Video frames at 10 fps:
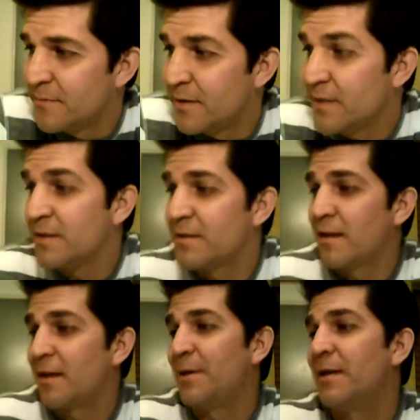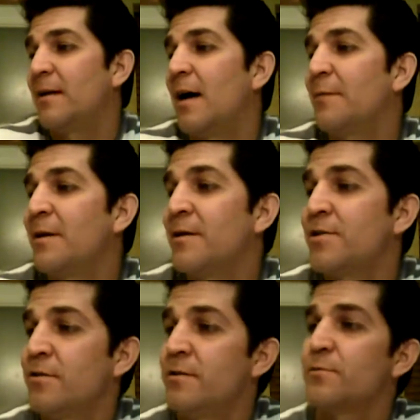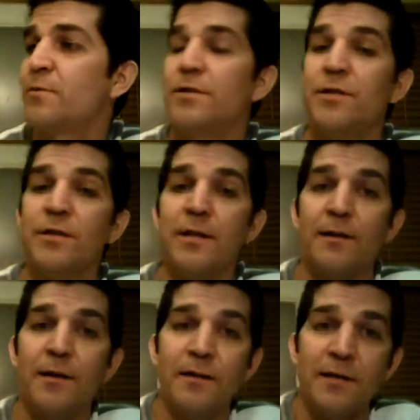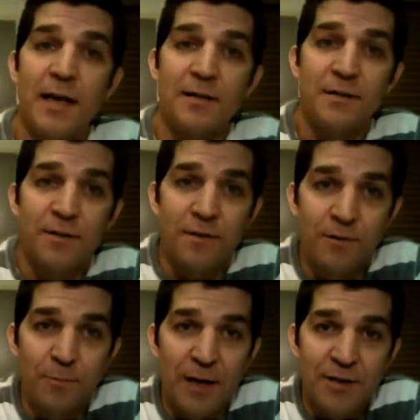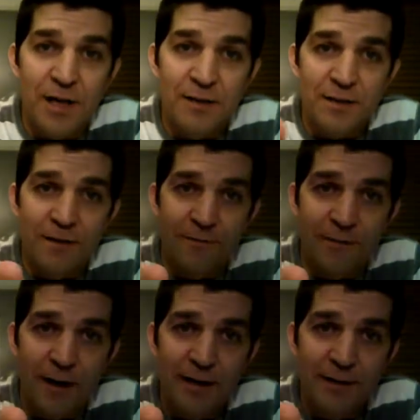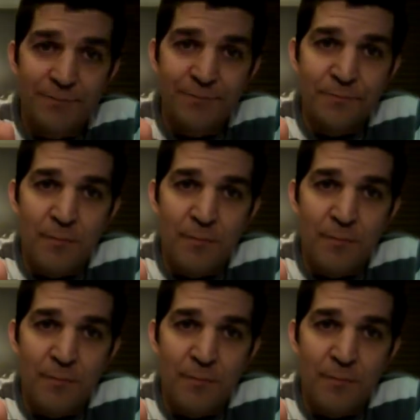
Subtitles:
This is, I mean, I'm going to show this one to you again in case you by chance can find it.